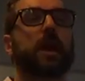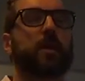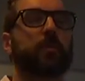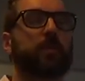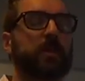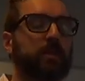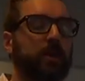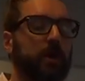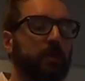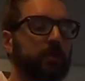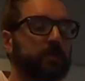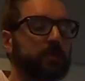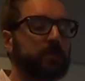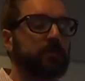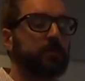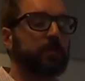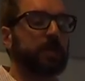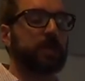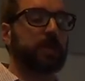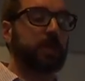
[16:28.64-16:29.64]
and we thought was
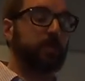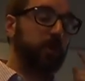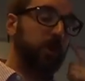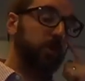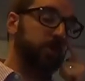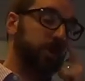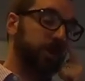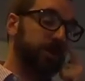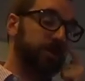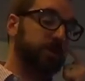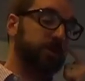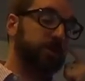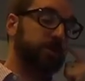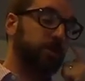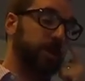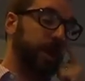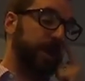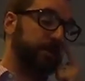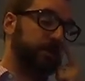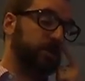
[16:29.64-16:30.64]
really appropriate to
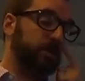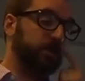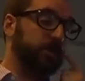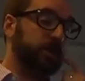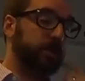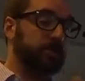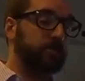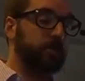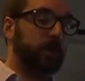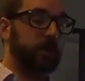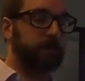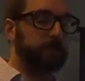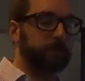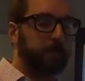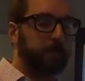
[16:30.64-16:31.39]
do externally as well.